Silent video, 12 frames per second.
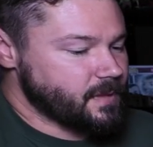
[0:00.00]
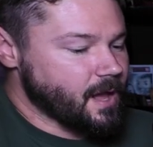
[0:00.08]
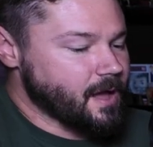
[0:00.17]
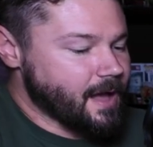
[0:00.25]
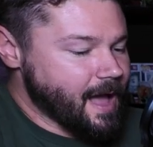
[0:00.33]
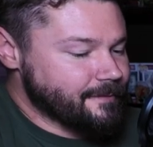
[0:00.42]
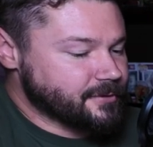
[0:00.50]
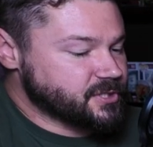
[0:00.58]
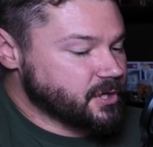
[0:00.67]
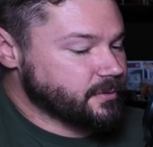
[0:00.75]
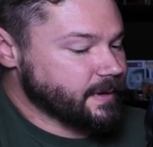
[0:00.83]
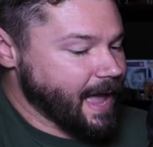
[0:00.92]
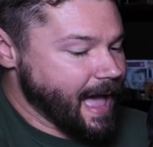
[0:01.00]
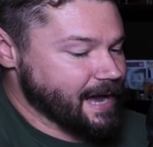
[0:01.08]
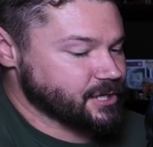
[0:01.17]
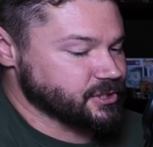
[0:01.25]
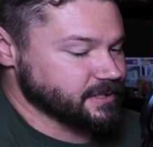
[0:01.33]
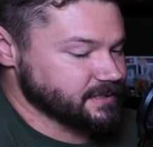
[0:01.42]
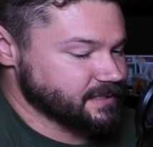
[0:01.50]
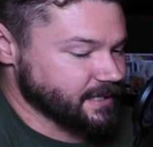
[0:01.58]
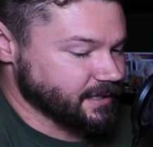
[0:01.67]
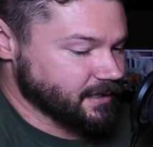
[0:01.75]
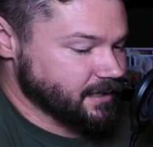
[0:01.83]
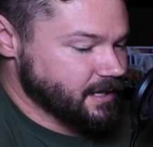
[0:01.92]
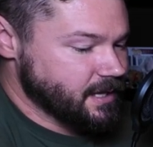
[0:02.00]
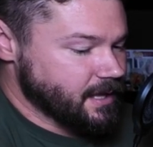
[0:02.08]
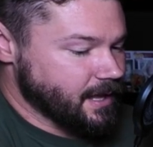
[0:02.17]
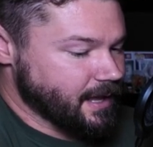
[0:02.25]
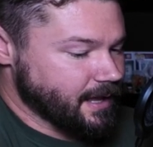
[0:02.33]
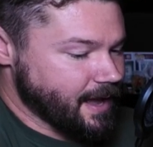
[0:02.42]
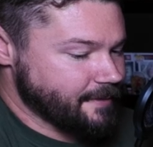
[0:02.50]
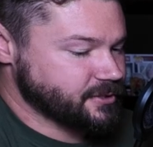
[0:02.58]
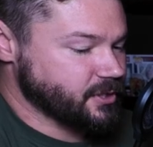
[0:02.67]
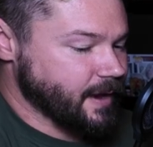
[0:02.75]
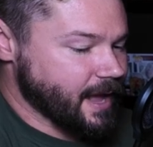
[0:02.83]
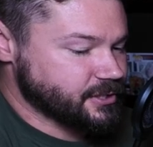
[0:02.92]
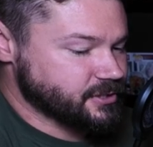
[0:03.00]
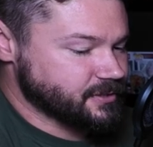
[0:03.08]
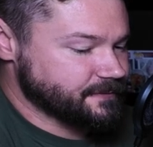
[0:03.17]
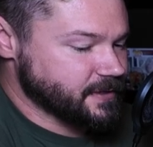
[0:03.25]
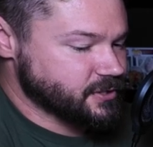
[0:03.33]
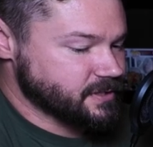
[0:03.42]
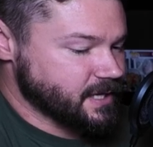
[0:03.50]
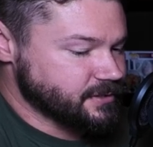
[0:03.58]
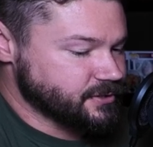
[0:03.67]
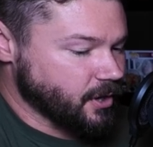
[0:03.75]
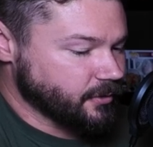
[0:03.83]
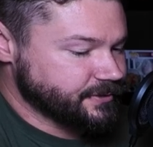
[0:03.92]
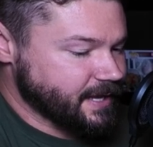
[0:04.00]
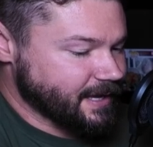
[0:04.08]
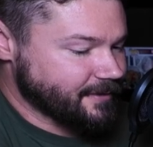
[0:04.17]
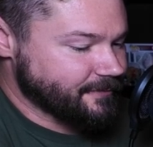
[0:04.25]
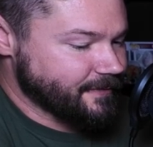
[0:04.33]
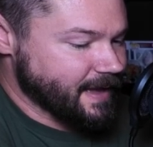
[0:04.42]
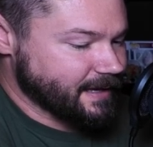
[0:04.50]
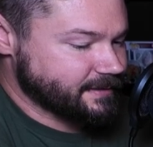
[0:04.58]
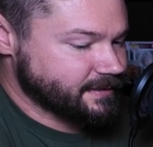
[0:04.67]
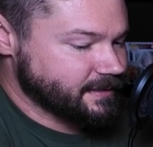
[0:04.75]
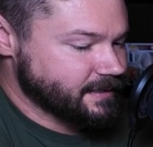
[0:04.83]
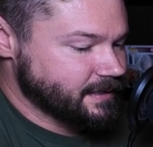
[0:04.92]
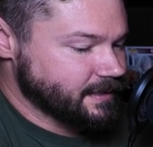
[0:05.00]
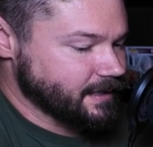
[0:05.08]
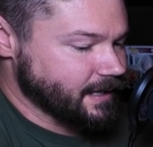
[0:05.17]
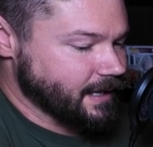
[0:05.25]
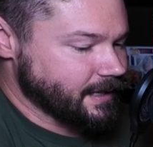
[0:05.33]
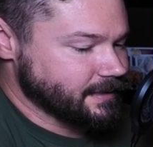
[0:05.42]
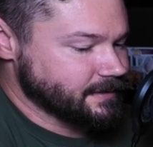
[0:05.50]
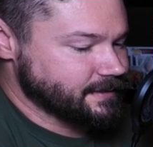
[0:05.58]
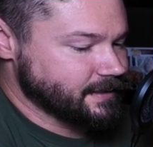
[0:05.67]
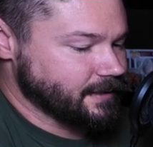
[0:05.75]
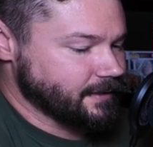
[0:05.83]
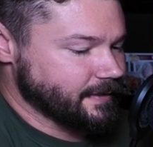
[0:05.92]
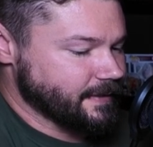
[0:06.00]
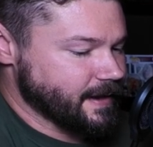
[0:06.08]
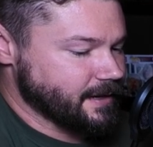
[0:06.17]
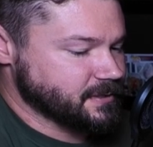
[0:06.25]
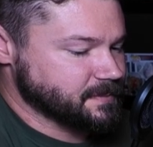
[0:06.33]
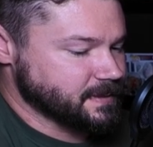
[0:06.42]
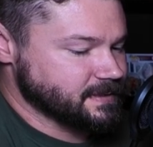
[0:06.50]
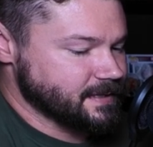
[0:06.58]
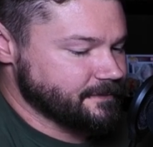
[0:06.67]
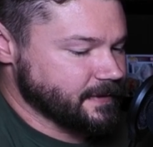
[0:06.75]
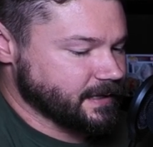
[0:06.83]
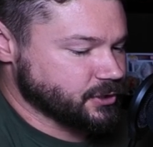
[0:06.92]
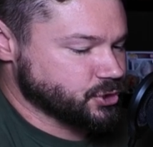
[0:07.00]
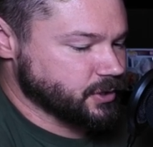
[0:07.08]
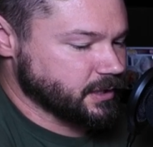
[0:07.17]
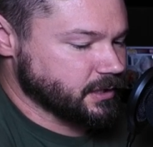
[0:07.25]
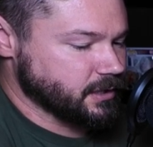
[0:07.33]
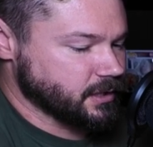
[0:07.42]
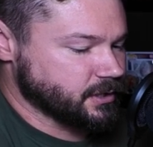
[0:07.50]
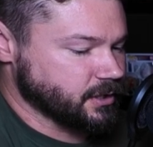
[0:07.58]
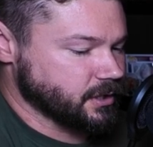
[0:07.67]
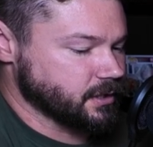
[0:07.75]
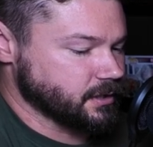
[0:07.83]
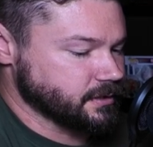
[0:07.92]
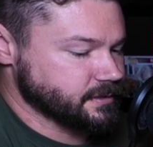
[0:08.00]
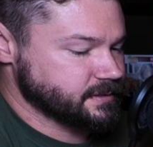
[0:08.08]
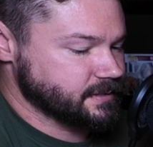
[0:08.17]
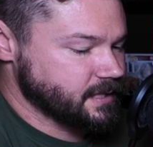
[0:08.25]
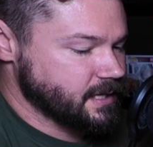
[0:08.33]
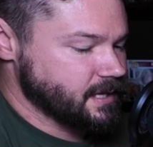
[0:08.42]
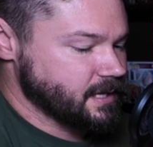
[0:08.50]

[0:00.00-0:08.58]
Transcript: Adversary reactions here. Adversary reactions are features that don't take effect until their specific trigger occurs.